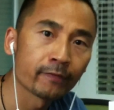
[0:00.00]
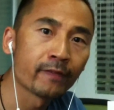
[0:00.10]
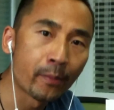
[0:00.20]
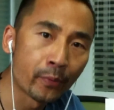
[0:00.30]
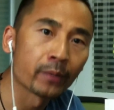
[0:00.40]

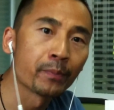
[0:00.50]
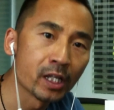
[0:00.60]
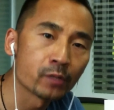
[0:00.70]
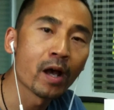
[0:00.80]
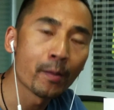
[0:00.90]
fabric
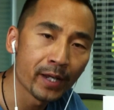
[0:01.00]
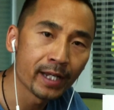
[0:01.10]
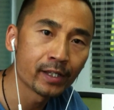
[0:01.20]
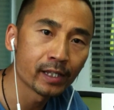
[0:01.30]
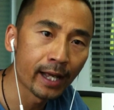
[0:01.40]
piece by
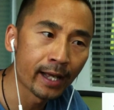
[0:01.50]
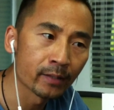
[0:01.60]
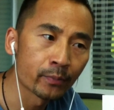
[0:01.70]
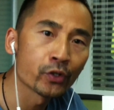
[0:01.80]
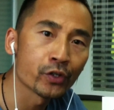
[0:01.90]
piece
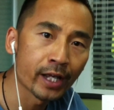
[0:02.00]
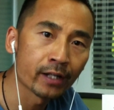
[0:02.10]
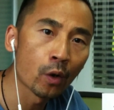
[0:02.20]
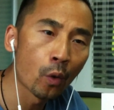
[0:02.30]
and present